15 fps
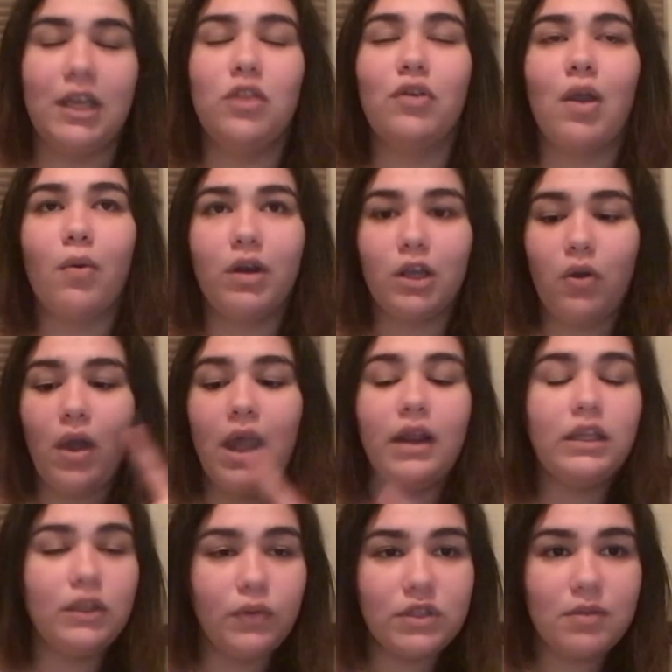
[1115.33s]
Either I want to go ahead
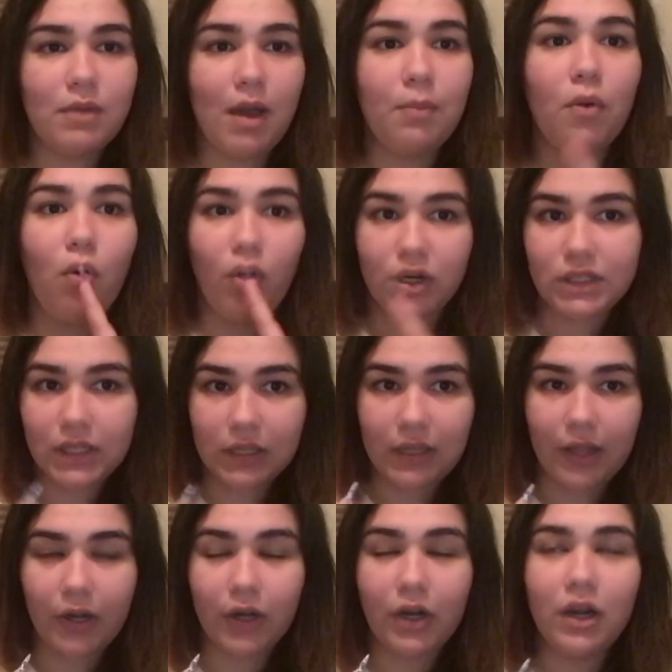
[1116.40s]
and use them up or
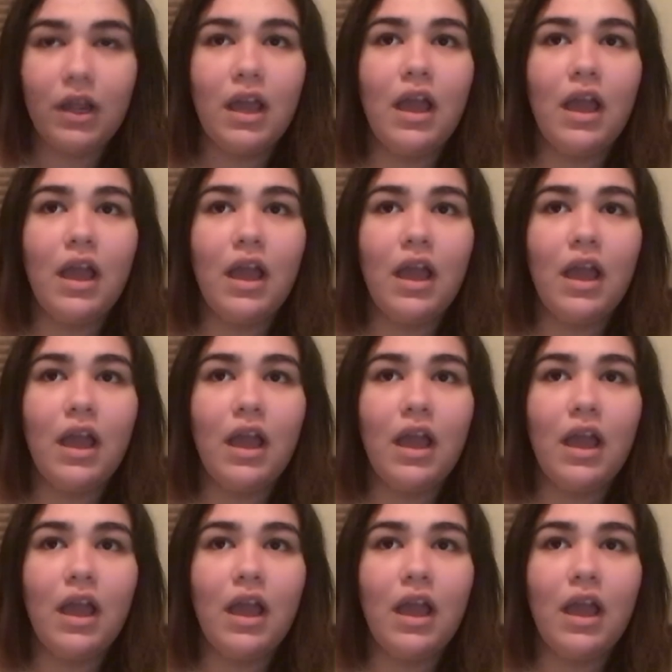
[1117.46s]
declutter.